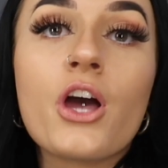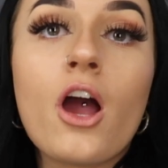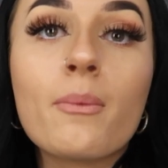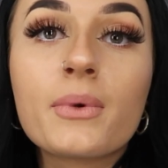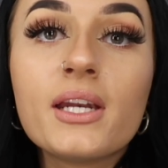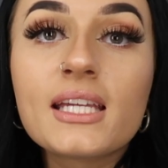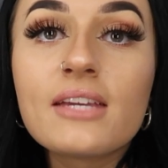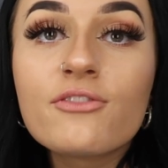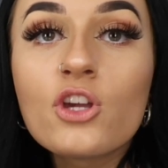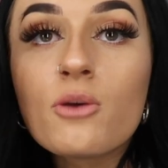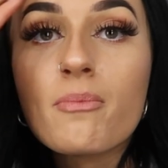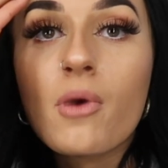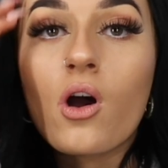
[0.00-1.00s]
I'm going to give
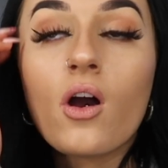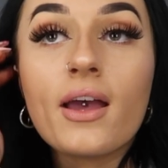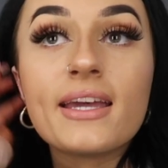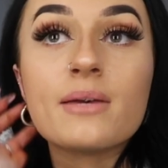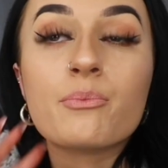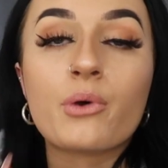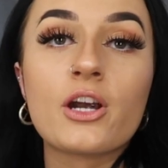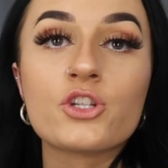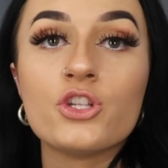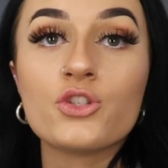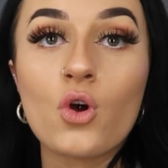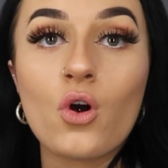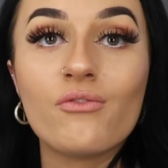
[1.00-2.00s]
you my
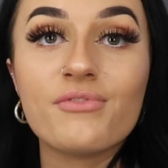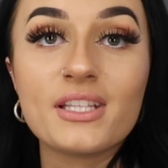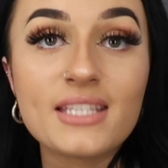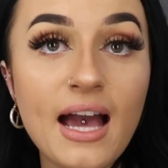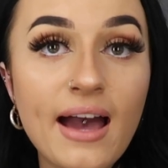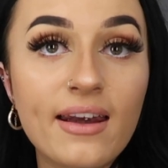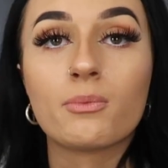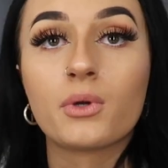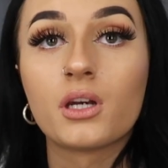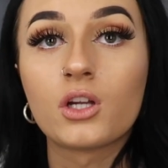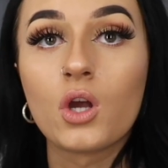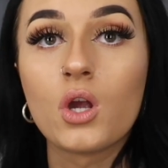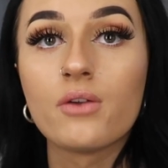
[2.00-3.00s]
impressions on the tan. I'm going
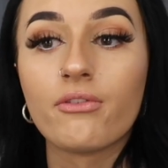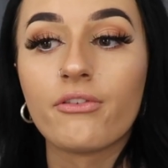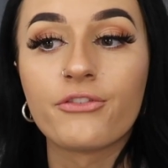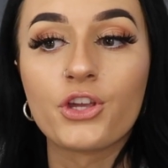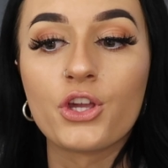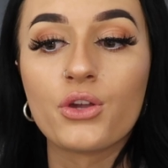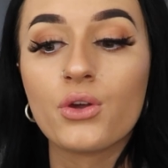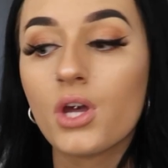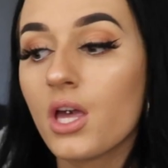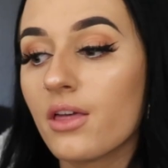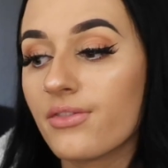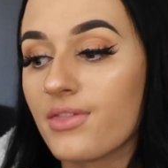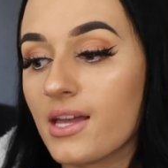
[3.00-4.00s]
to go over a few
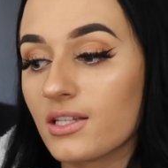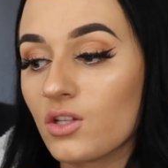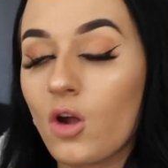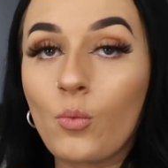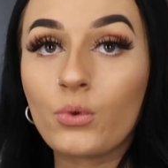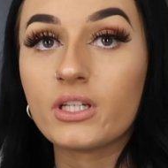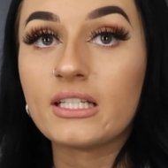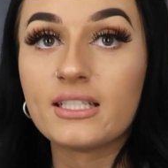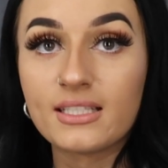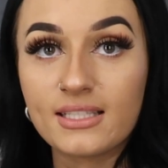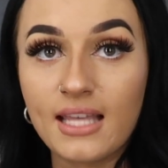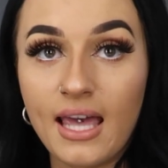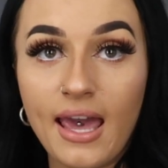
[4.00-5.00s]
things that I wanted to
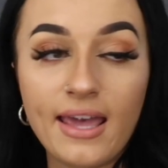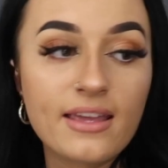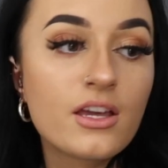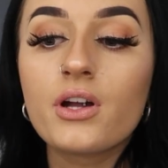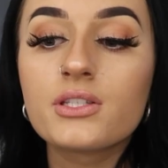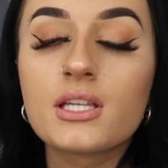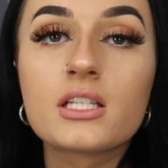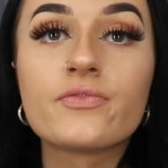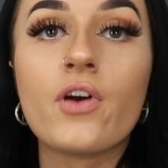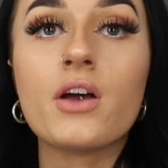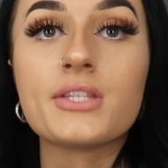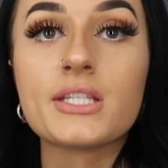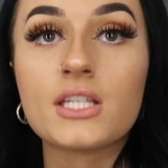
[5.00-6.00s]
say. First things
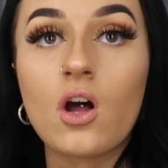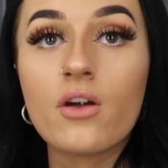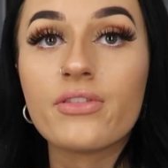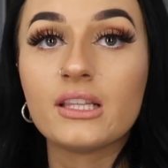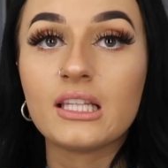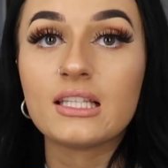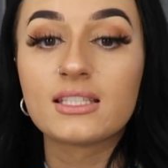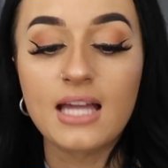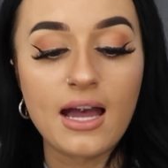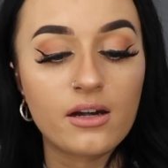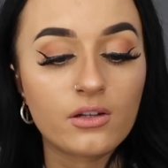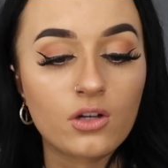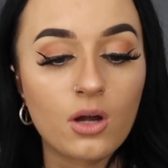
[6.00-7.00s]
first is that I think this
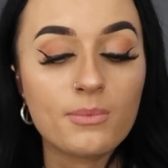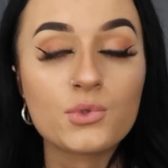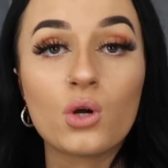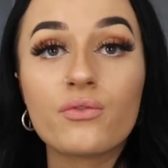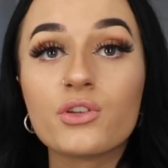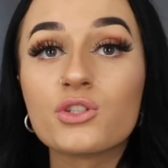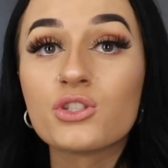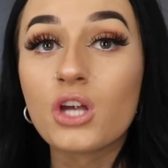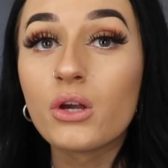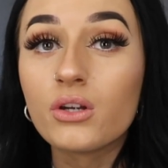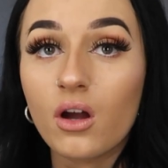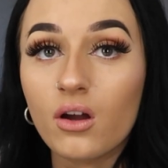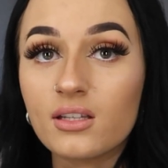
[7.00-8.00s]
tan comes off so
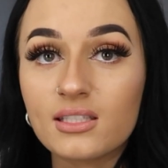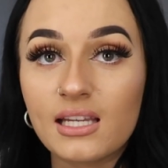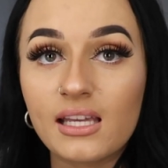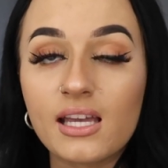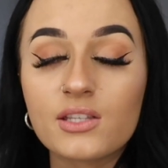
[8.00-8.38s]
nicely.